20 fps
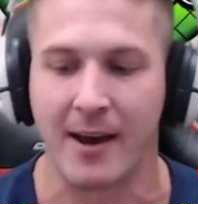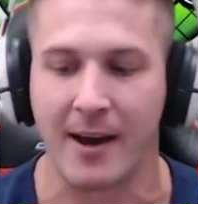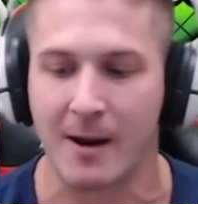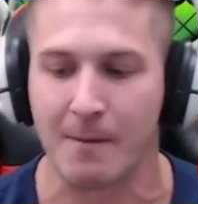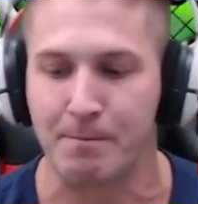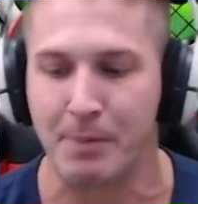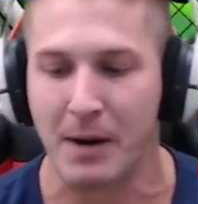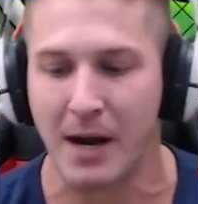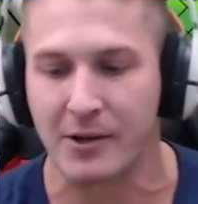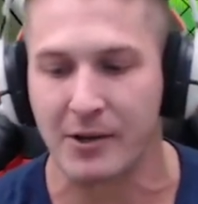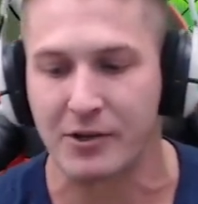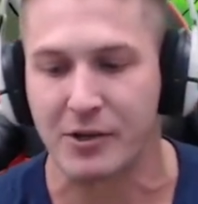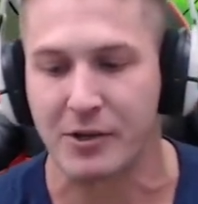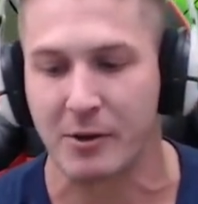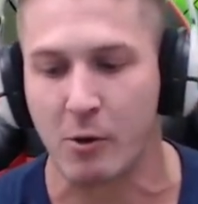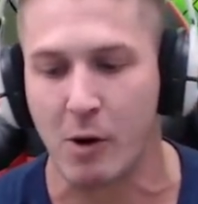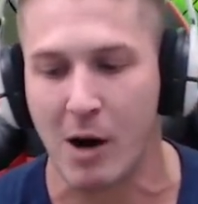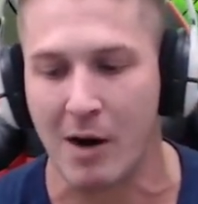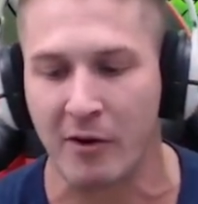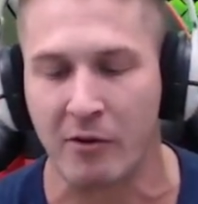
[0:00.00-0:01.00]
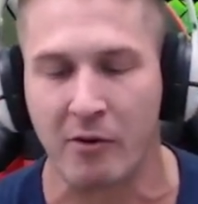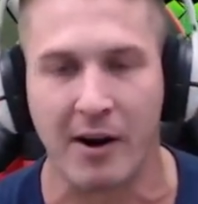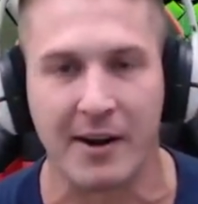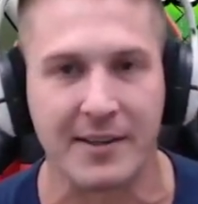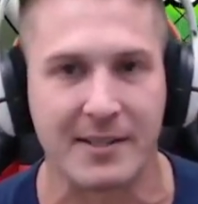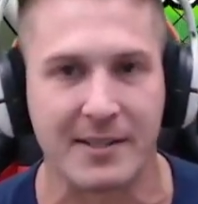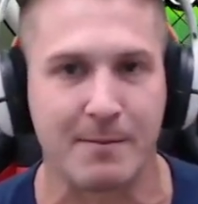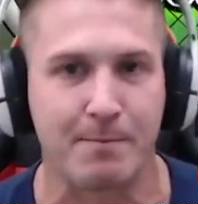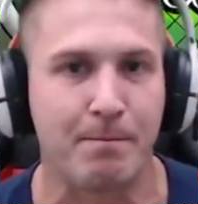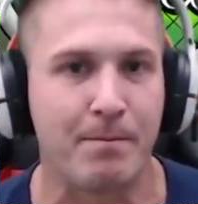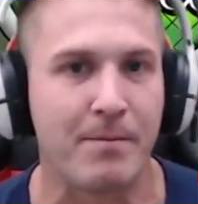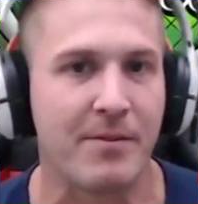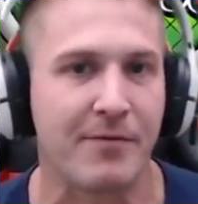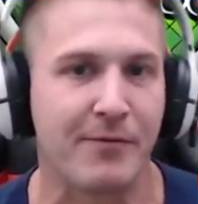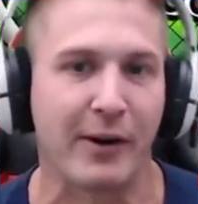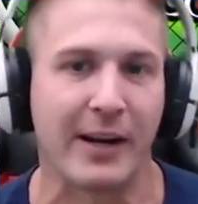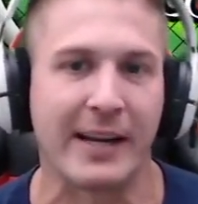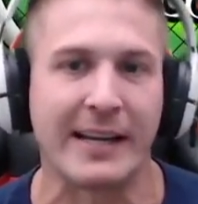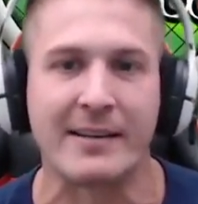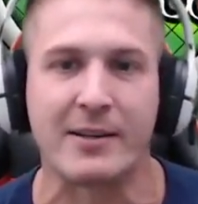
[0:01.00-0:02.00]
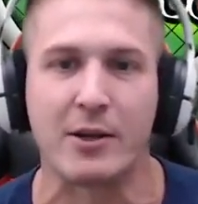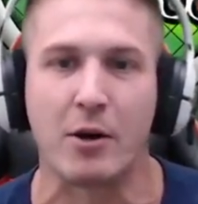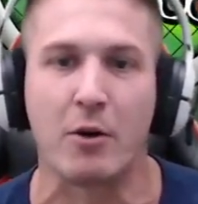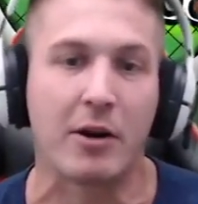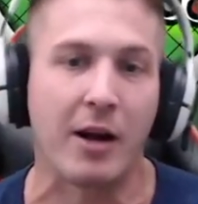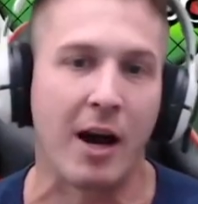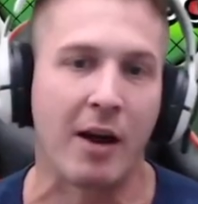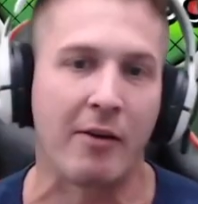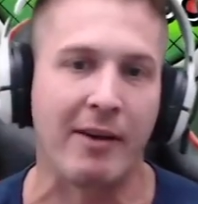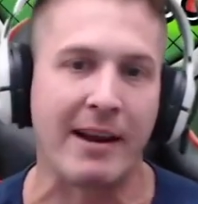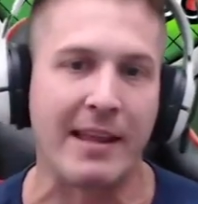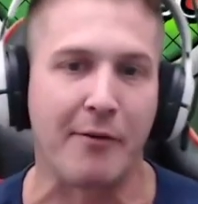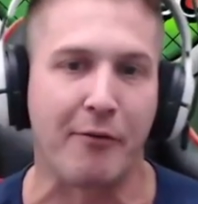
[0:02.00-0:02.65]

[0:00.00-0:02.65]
gonna punch whoever runs friggin' Dokkan right in the